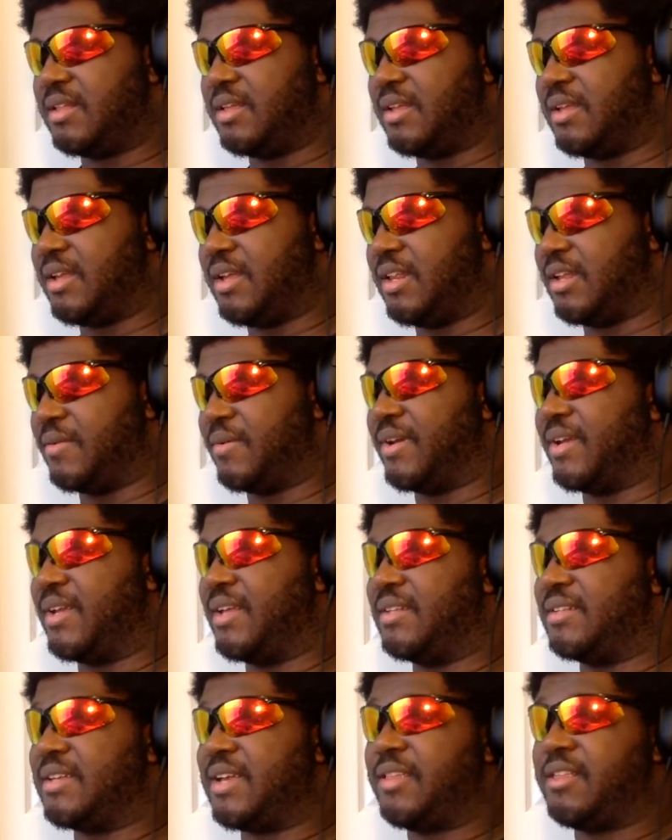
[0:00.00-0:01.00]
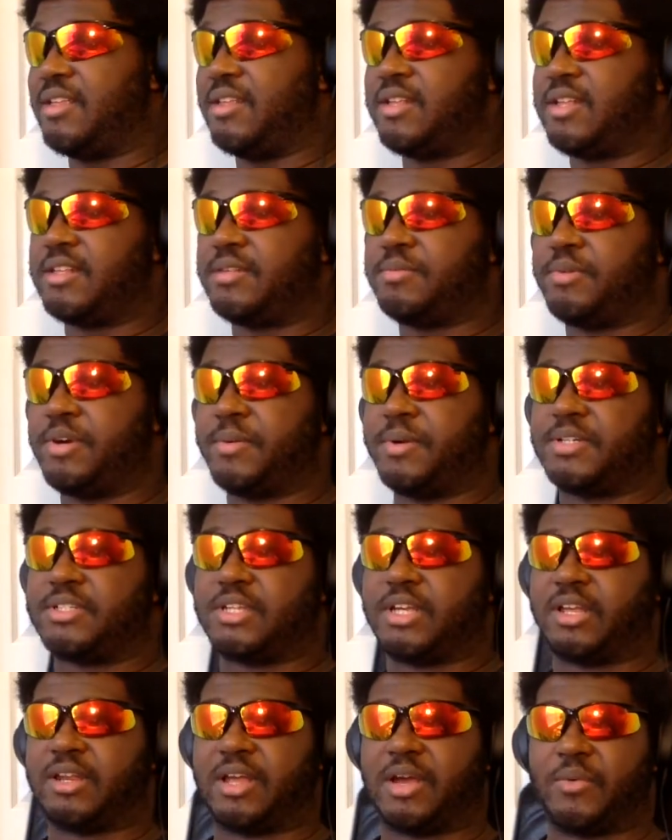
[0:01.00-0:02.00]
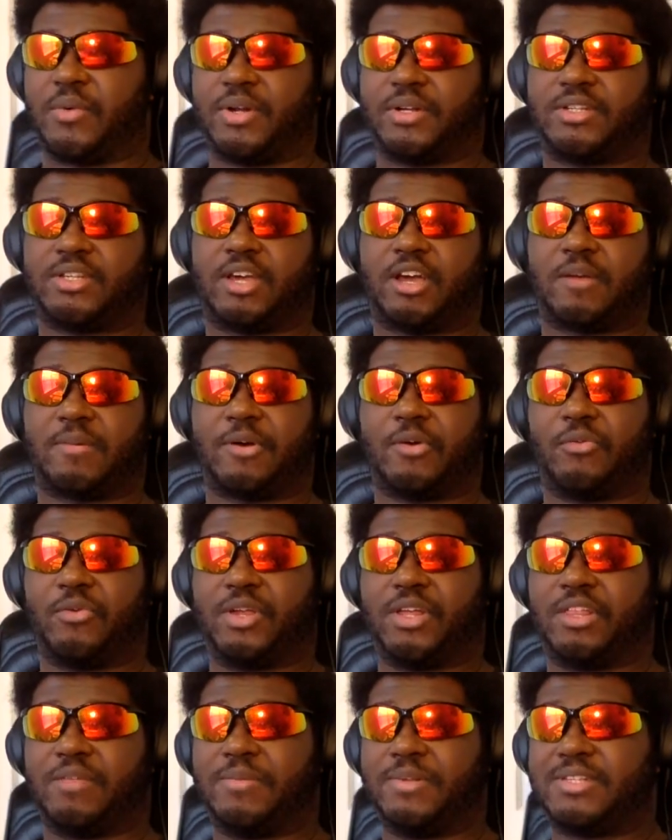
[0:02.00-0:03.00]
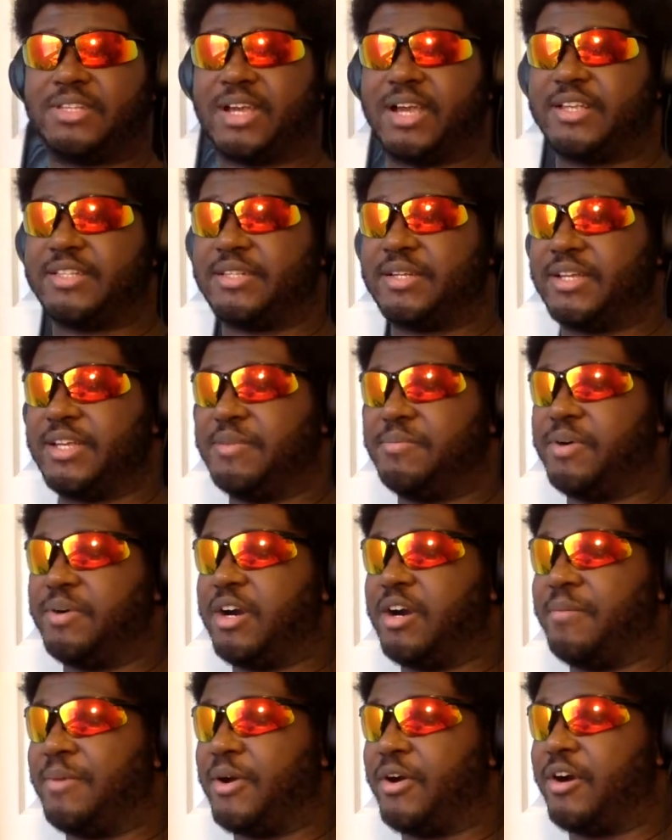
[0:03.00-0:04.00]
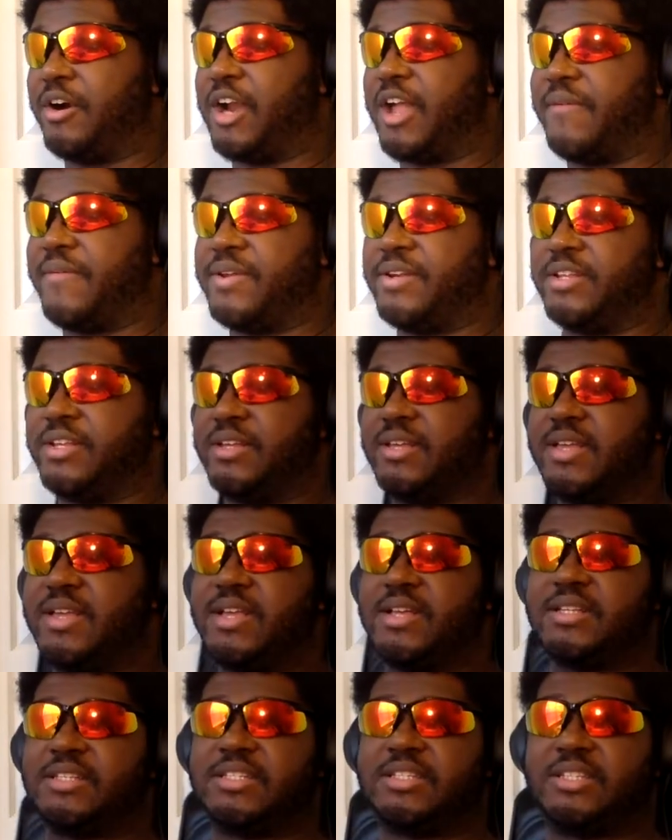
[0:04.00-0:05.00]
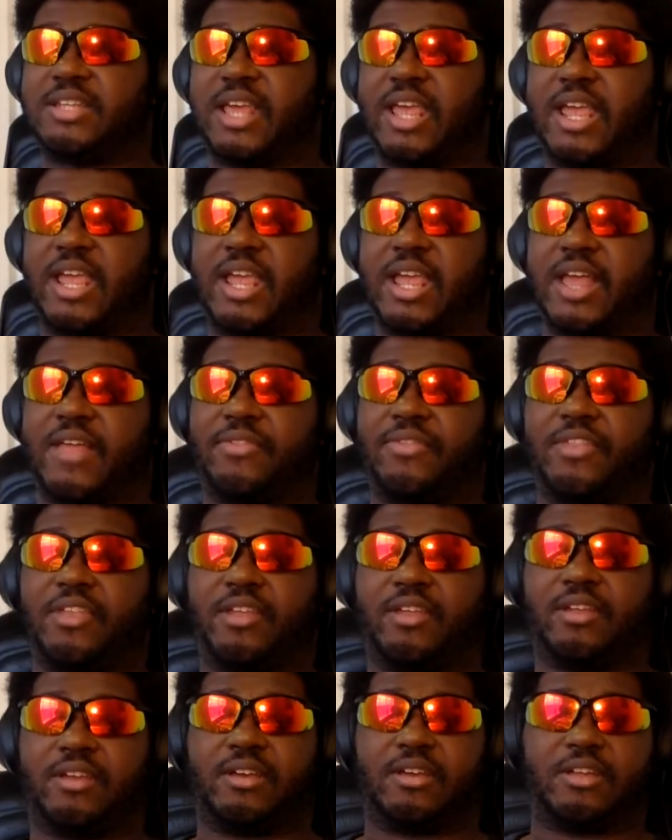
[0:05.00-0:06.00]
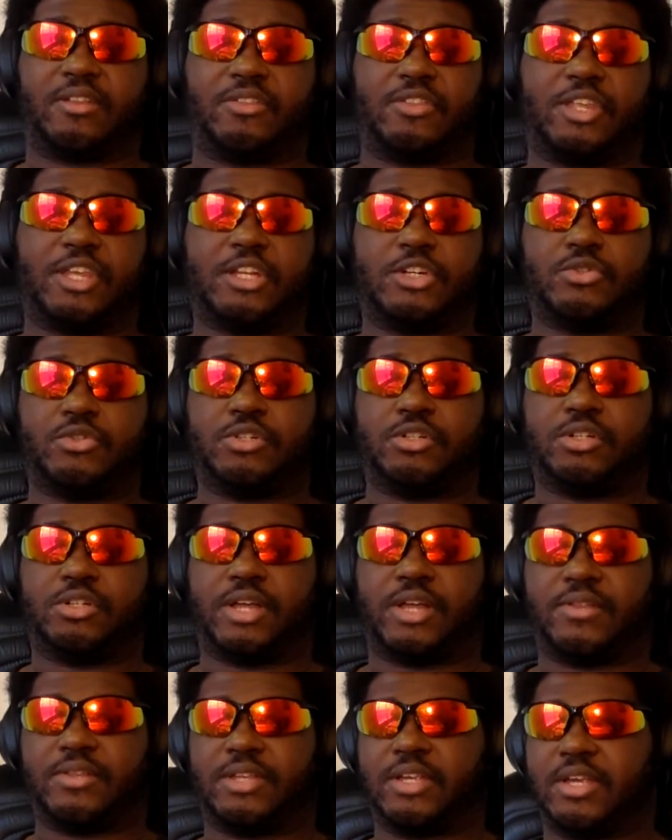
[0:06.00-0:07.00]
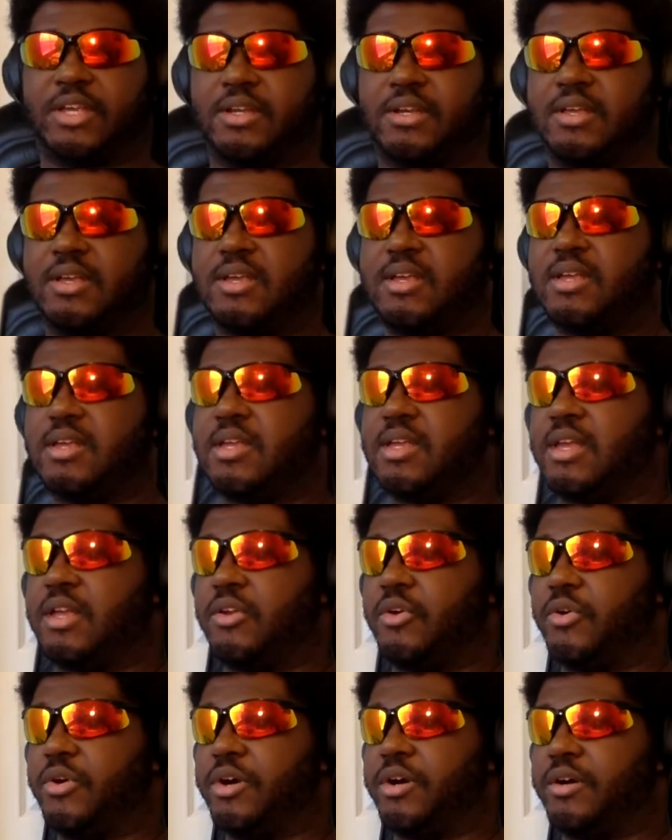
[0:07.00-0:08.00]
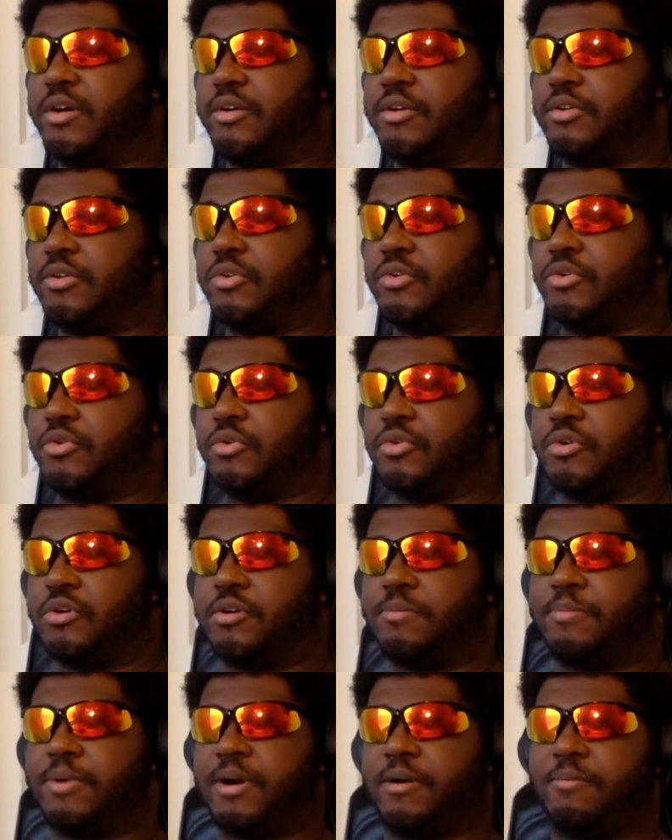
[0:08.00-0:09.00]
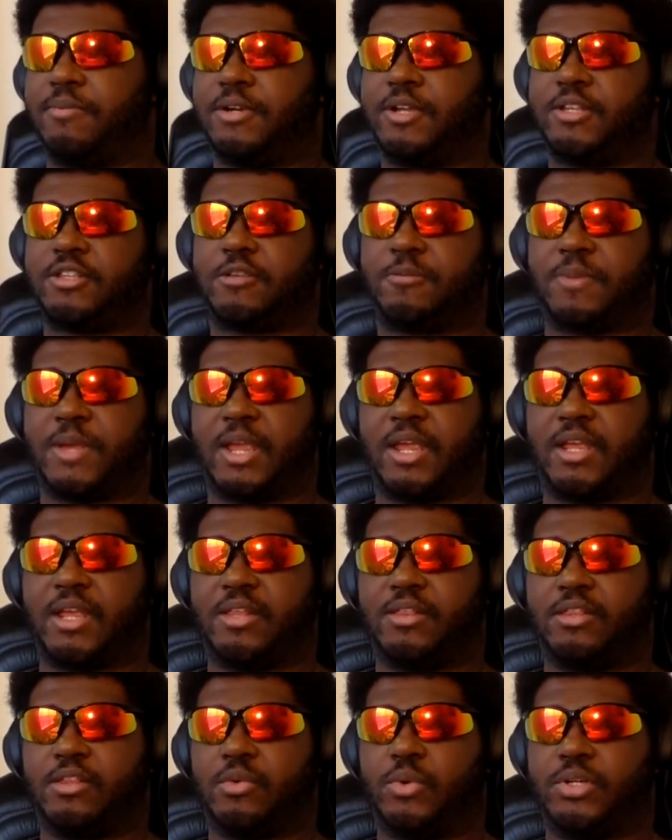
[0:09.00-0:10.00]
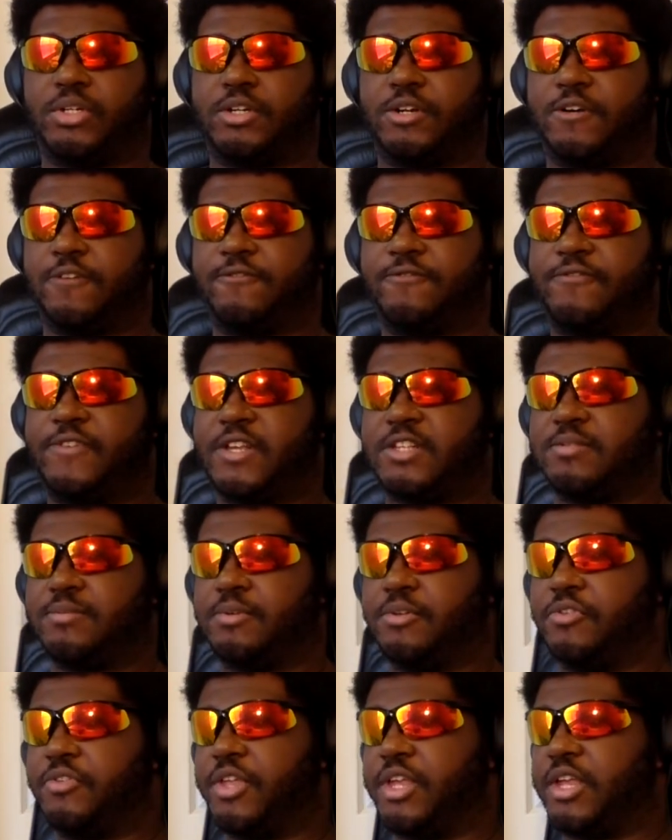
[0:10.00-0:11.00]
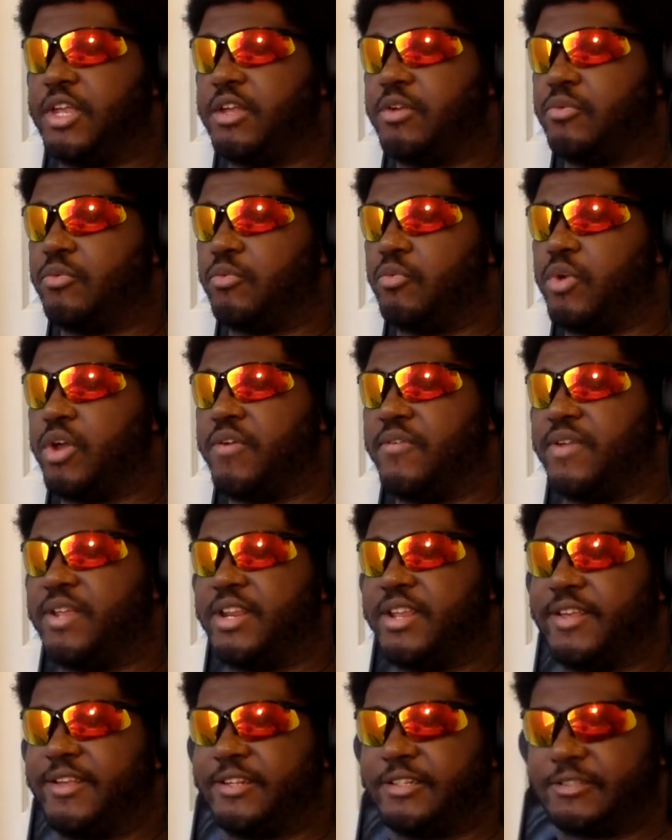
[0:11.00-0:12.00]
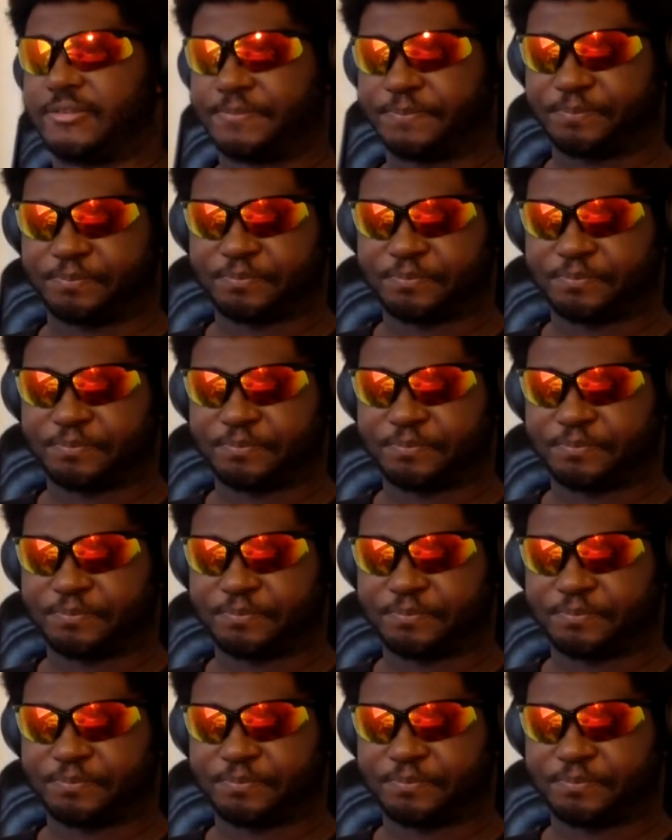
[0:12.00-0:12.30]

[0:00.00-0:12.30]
Anyways, I think that's pretty much it I want to talk about, really, besides the end part about her having to stay at the cathedral at the end in order to participate in the winter festival thing, whatever it is.